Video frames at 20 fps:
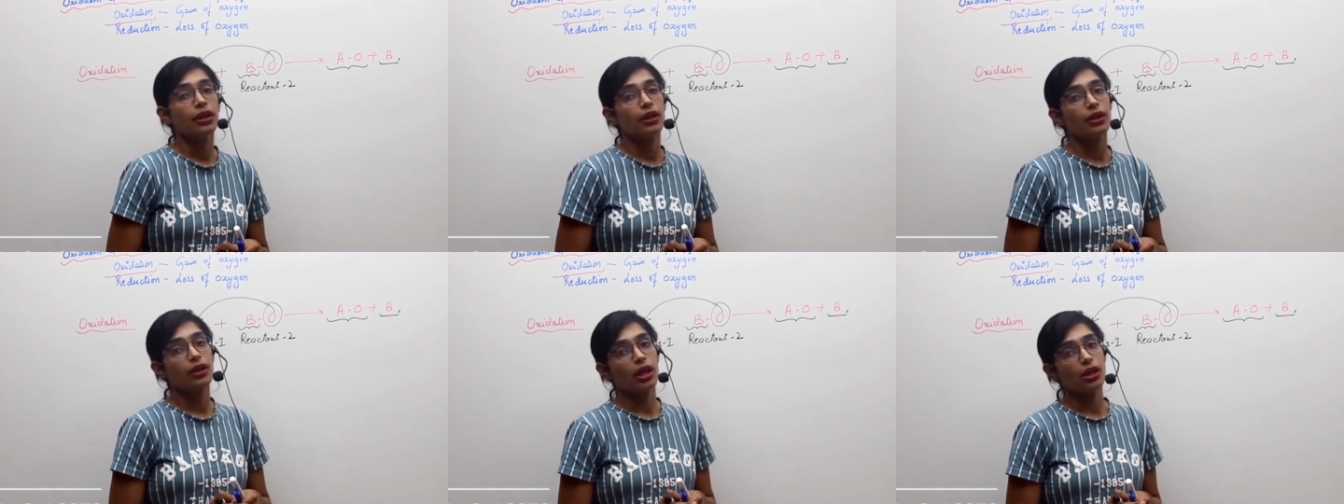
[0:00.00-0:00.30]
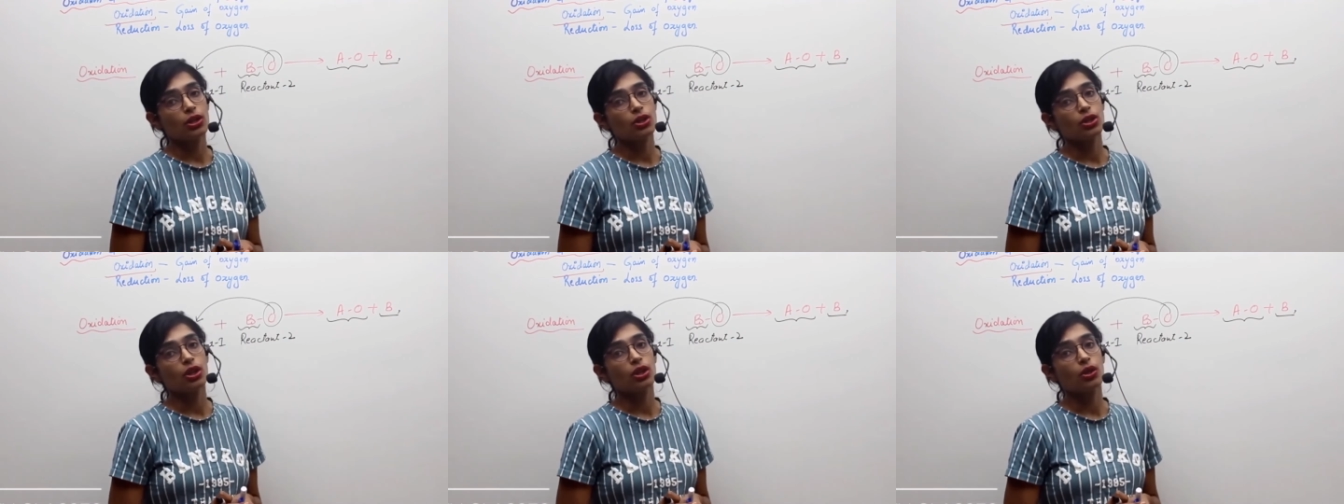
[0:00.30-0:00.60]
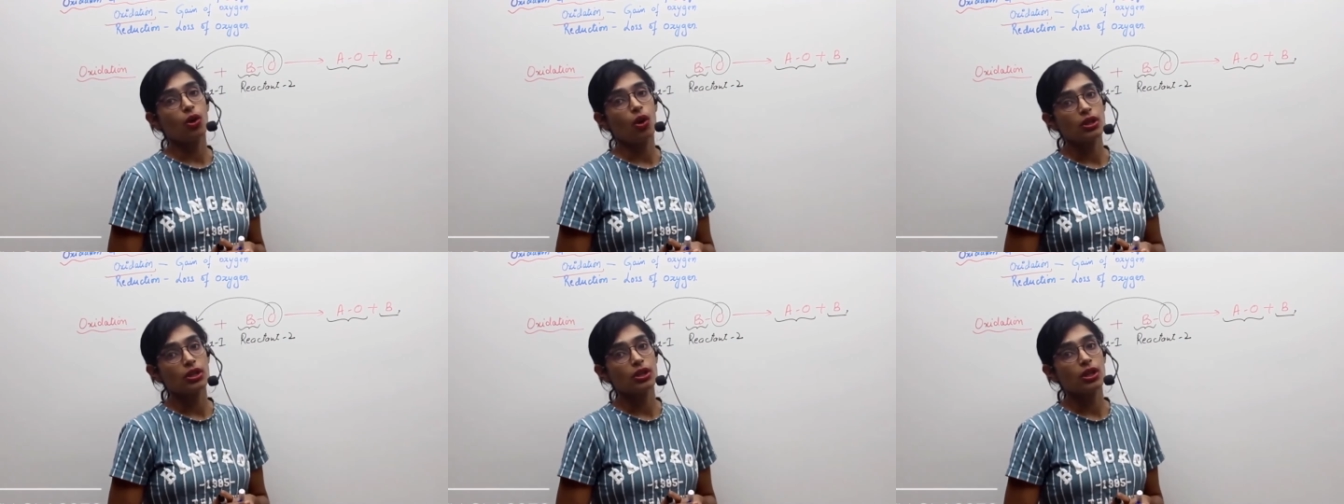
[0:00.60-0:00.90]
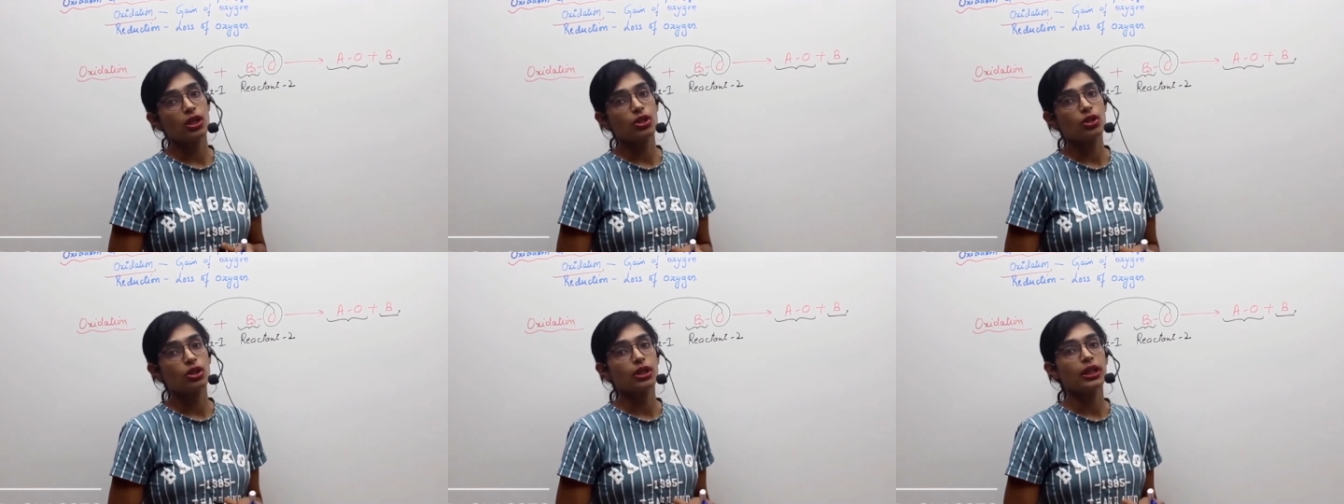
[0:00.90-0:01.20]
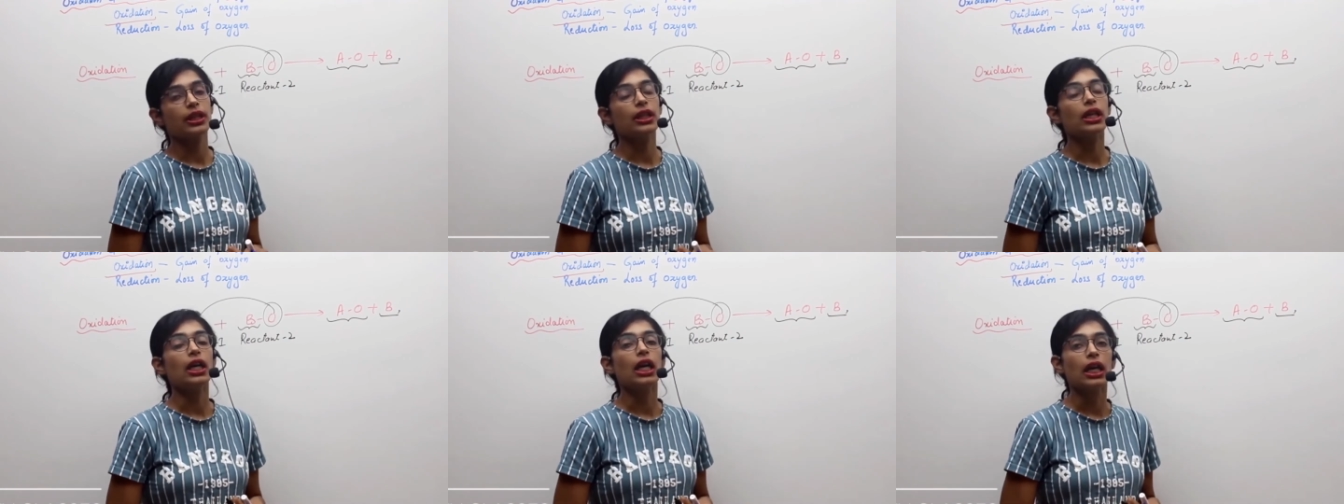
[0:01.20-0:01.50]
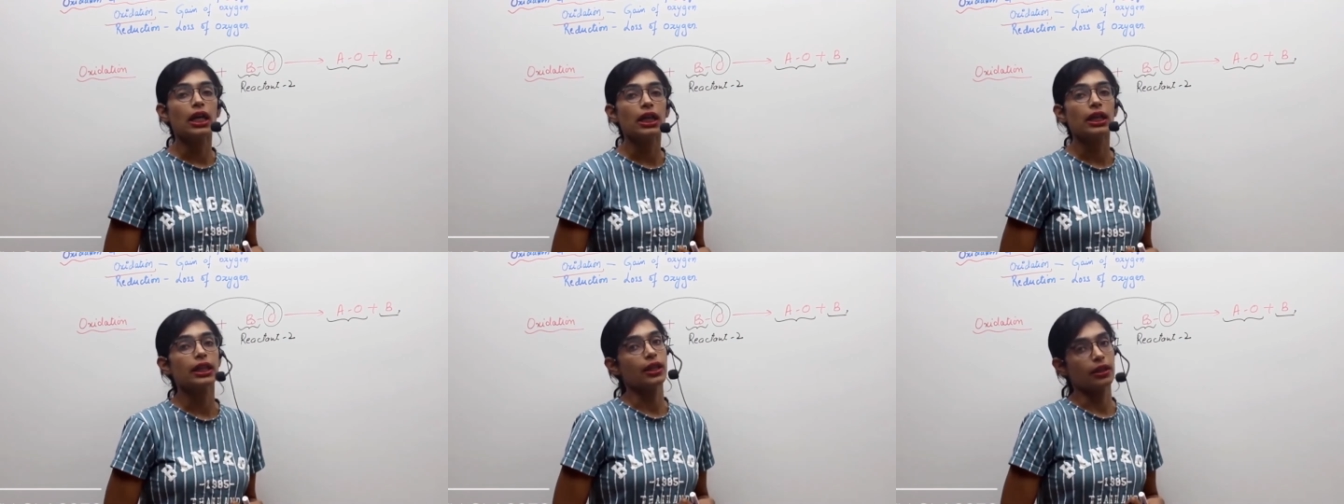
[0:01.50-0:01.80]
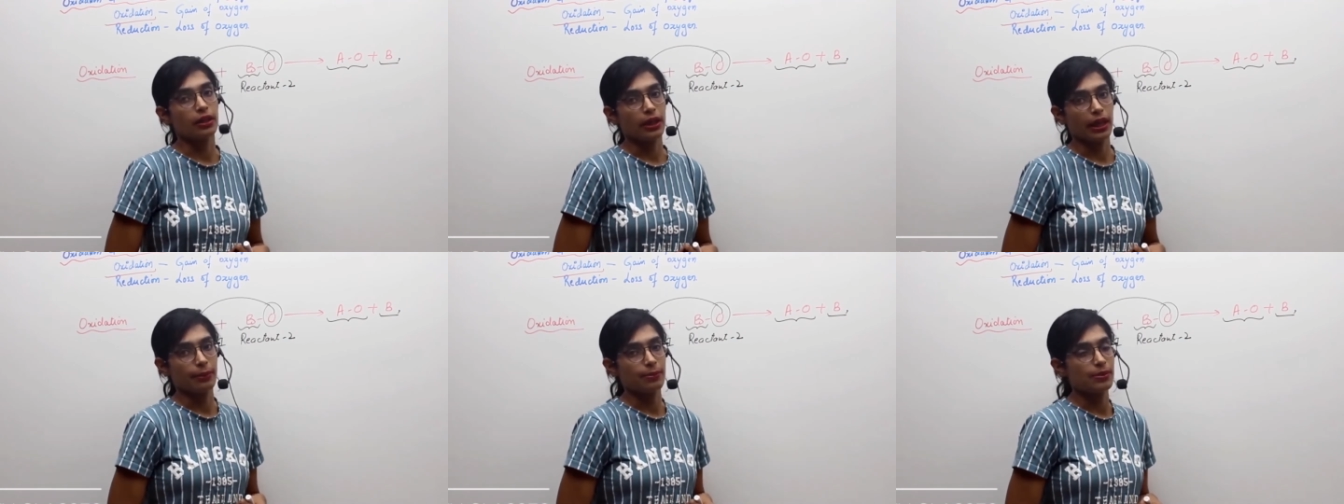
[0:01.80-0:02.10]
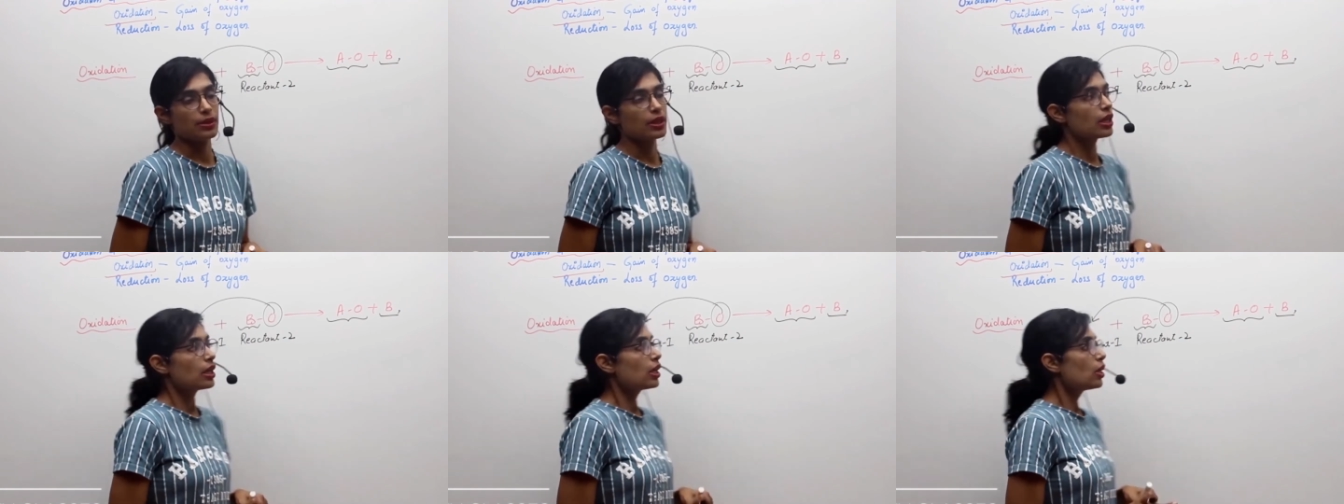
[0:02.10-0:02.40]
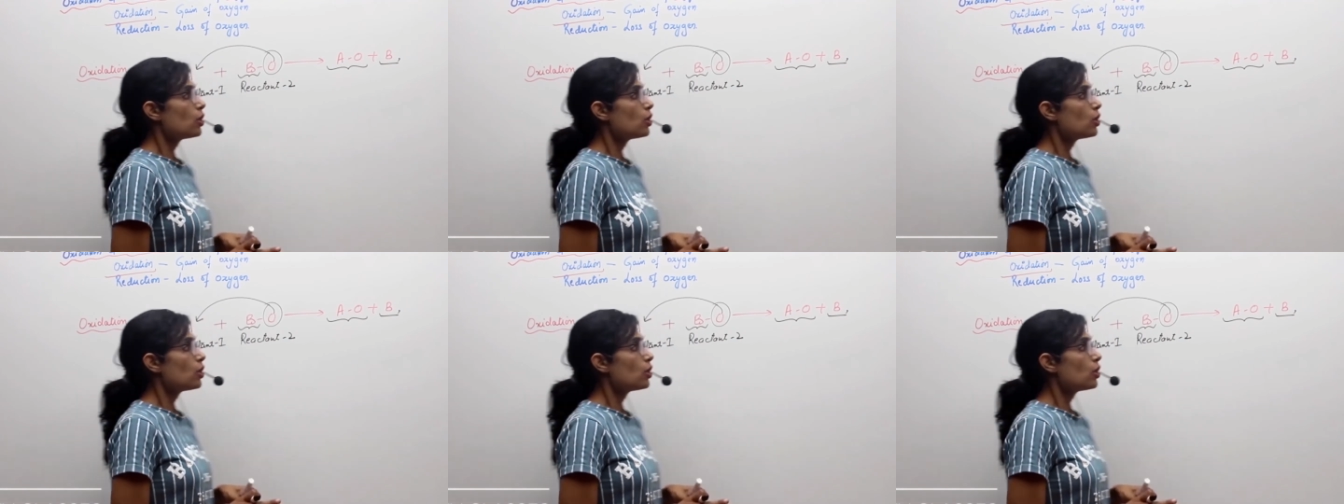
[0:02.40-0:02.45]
reduction and oxidation in the earlier times.